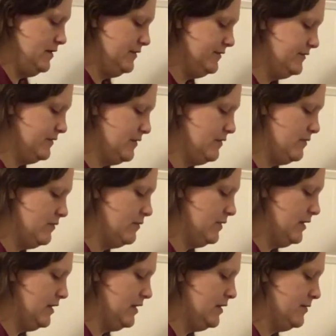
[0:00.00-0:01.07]
So
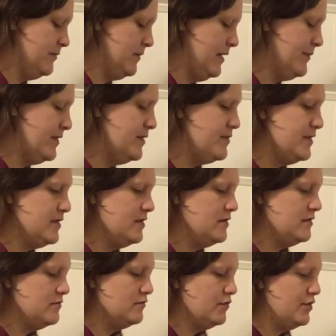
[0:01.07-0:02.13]
I'm gonna
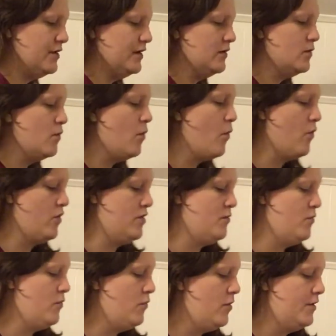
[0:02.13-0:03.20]
be putting
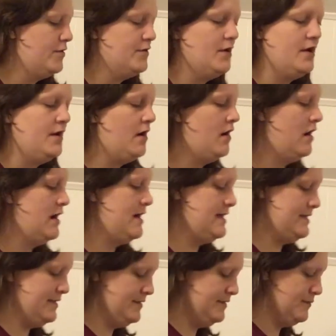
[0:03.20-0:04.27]
warm water, not hot,
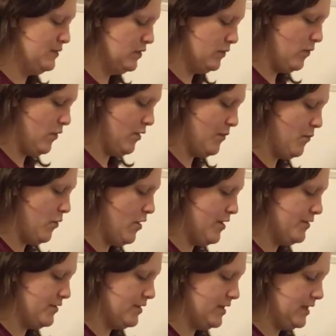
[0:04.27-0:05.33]
but warm
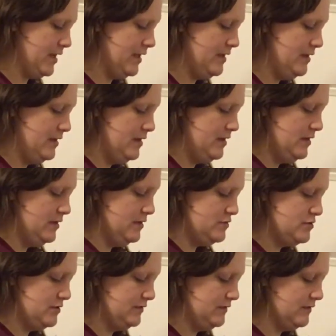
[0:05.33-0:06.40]
water in it,
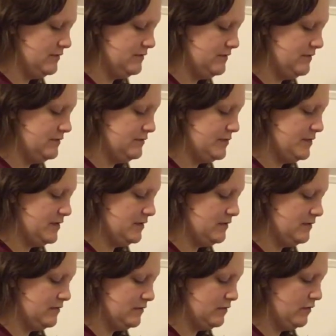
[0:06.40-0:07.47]
just because it's been
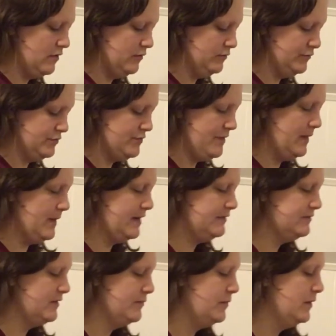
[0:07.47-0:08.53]
colder the
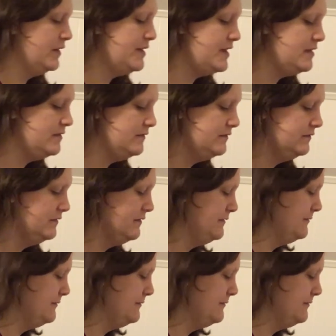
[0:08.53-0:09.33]
last couple of days.